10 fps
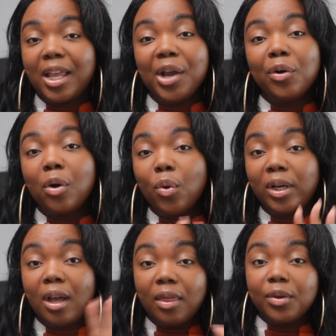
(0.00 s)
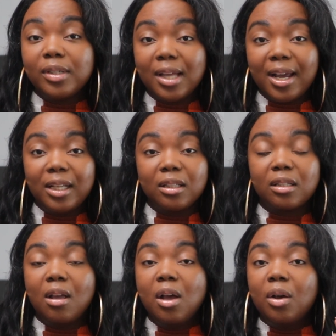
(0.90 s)
They are on other
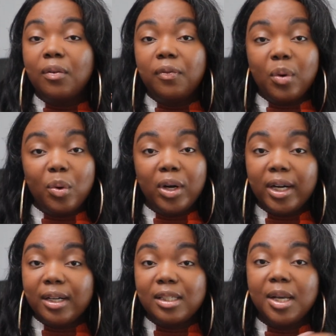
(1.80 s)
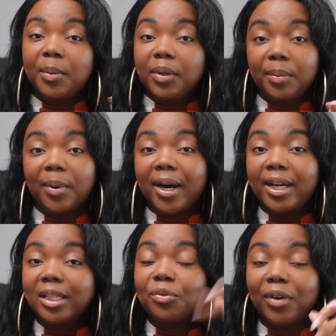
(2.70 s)
sites for double the
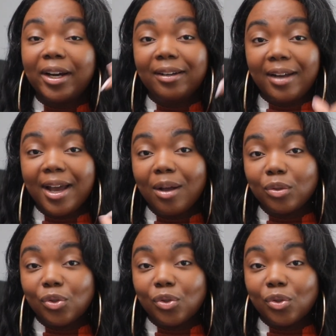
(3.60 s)
price right now.